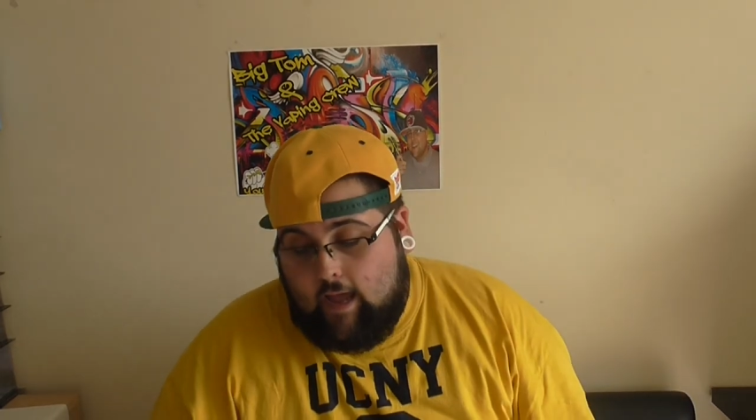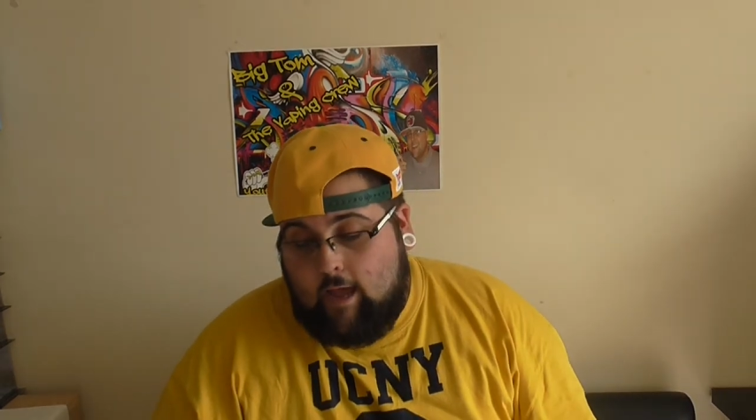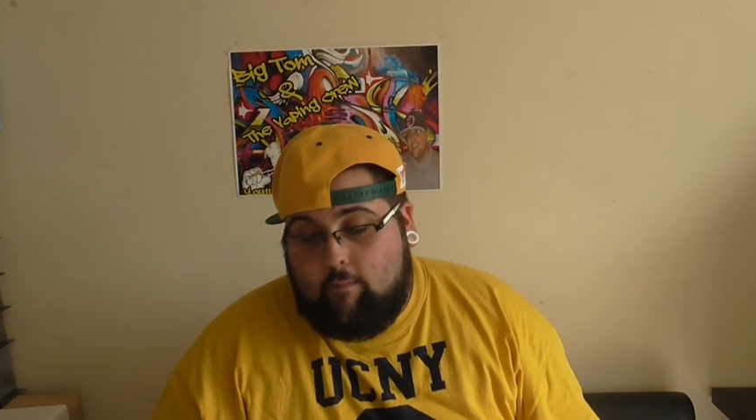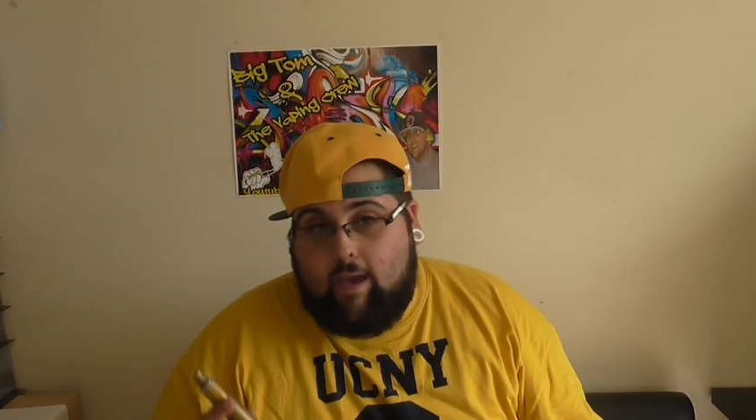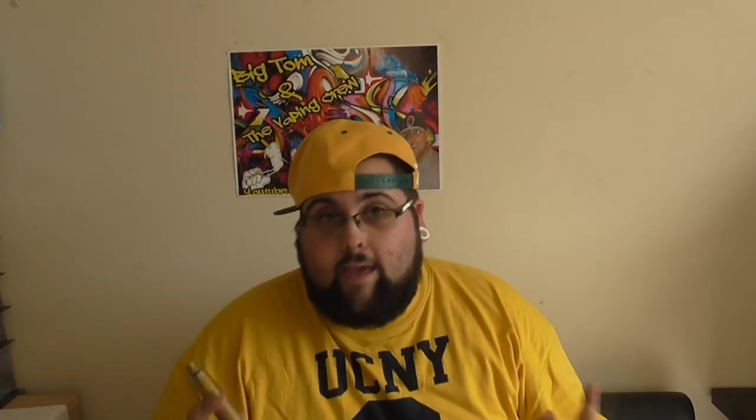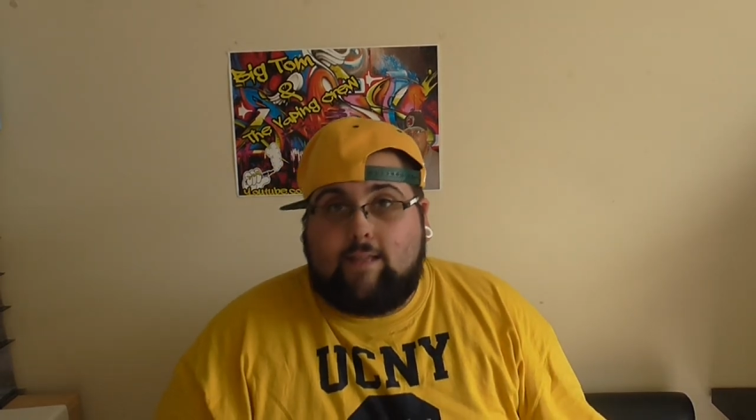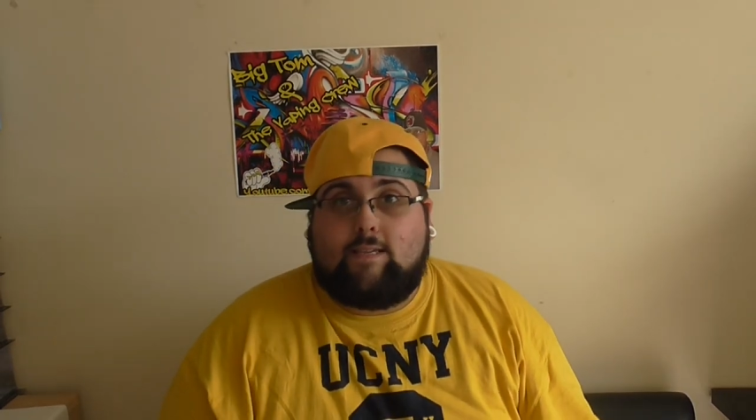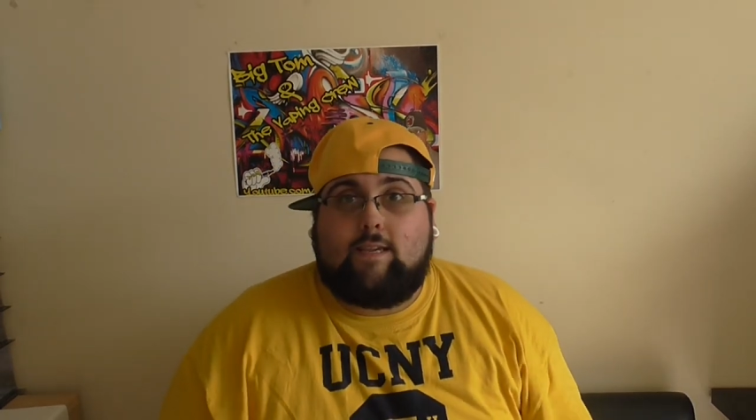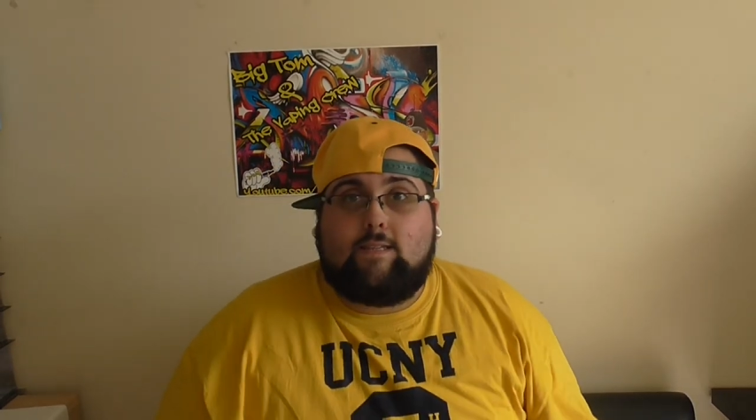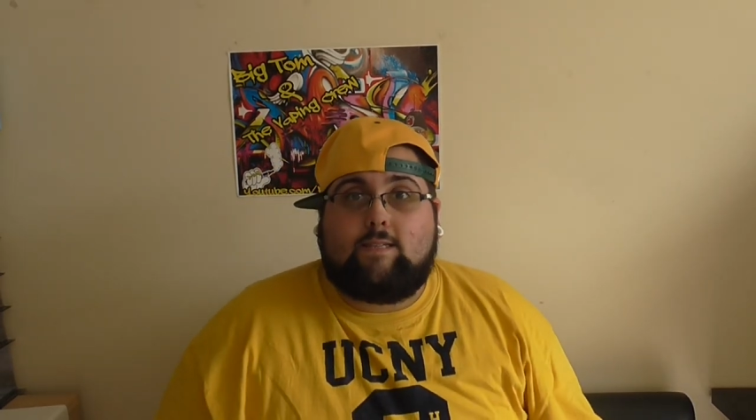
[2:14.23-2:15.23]
um,
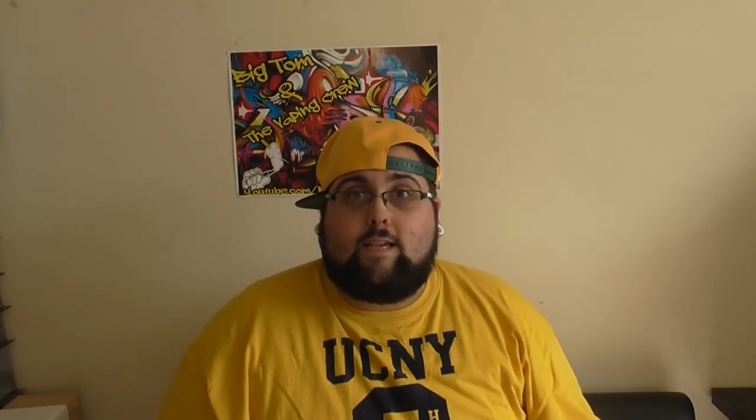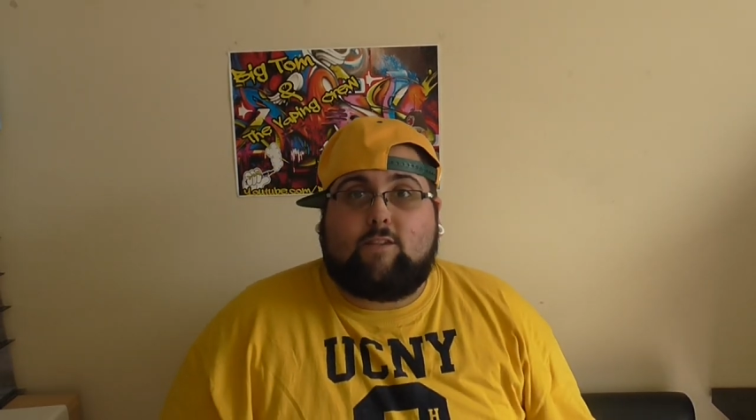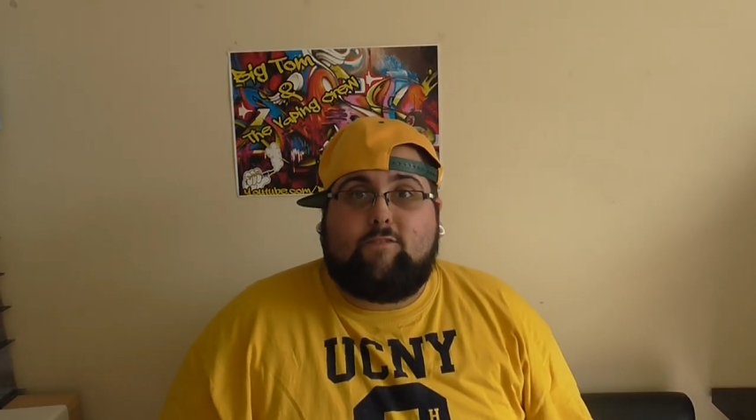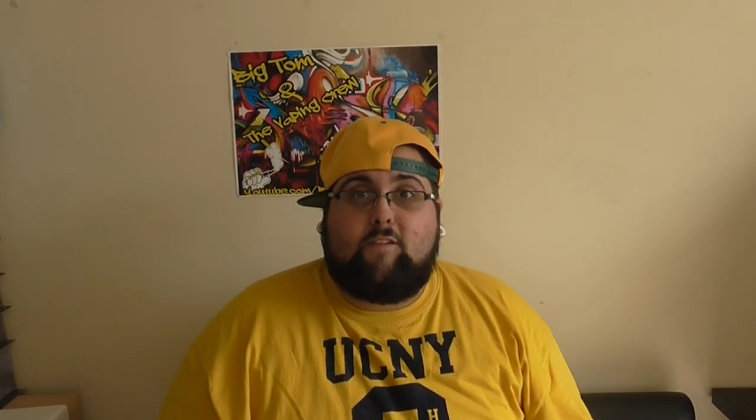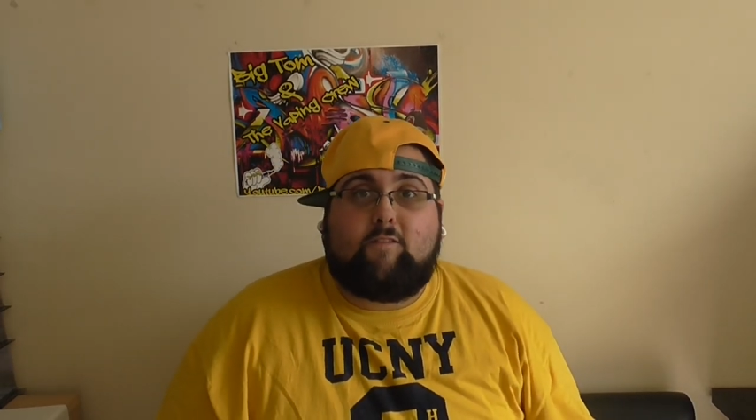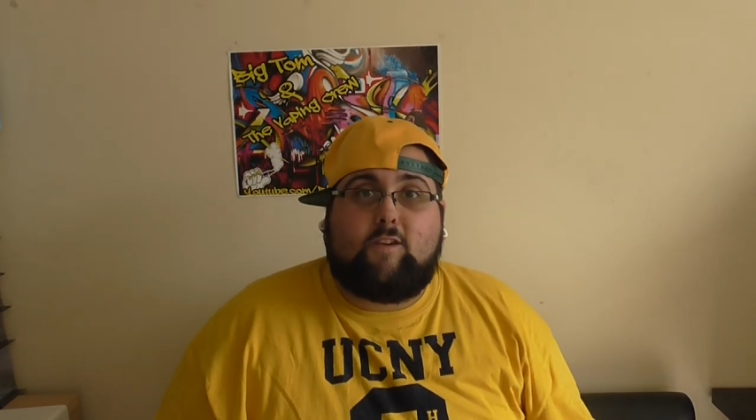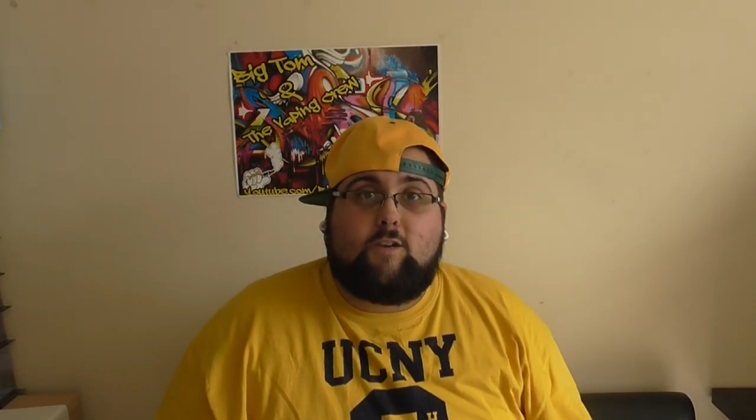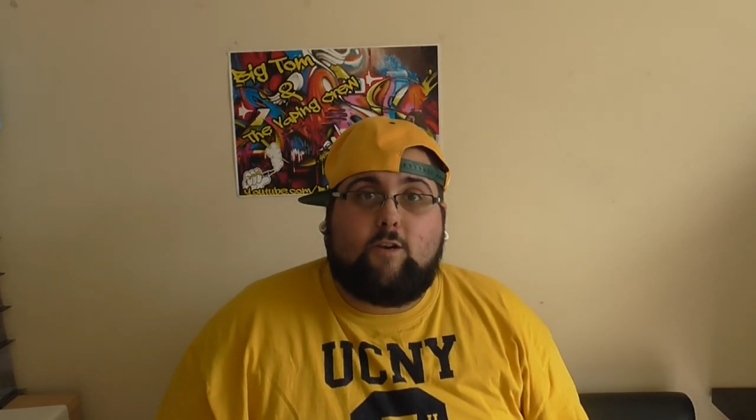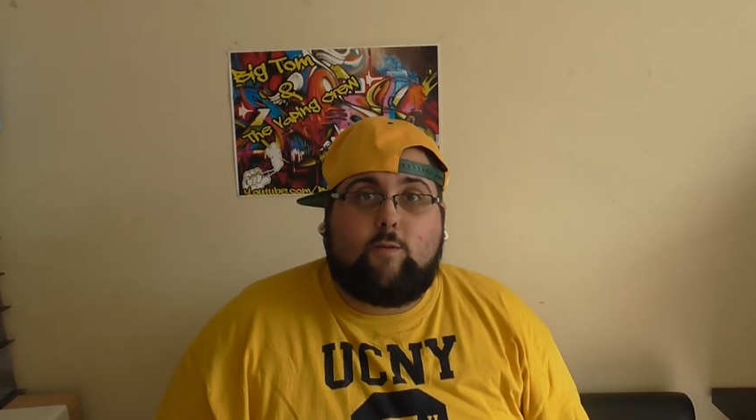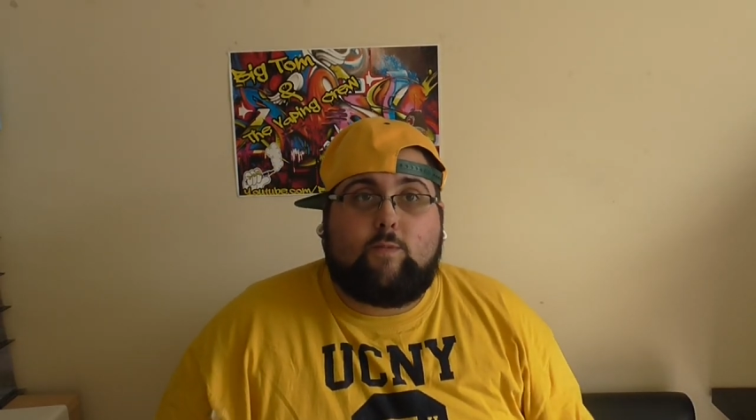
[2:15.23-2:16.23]
18650
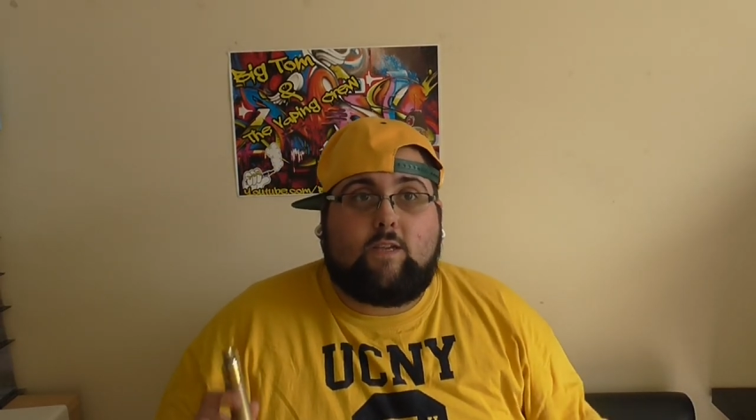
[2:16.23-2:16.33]
tube,